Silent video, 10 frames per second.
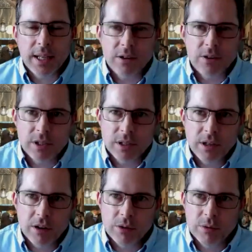there's,
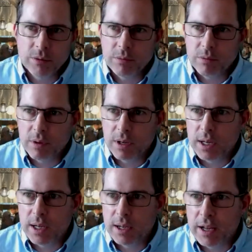
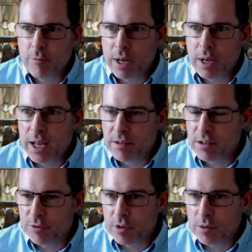I've been at
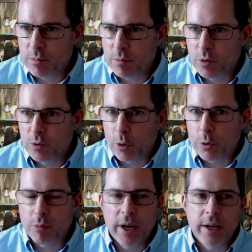different
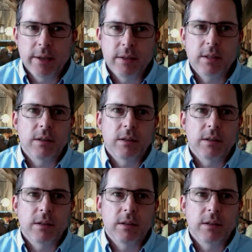growth brands,